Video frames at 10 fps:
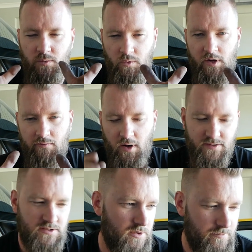We'll get
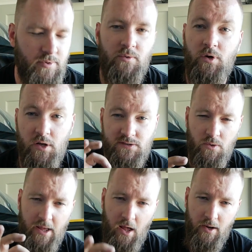around to it, but we're gonna
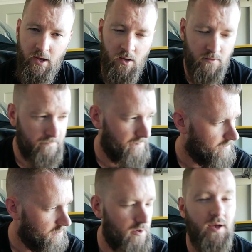sort that out now,
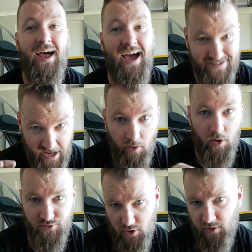and now
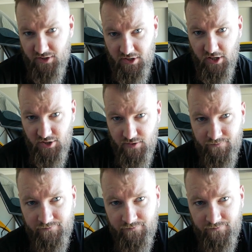I'll do a montage.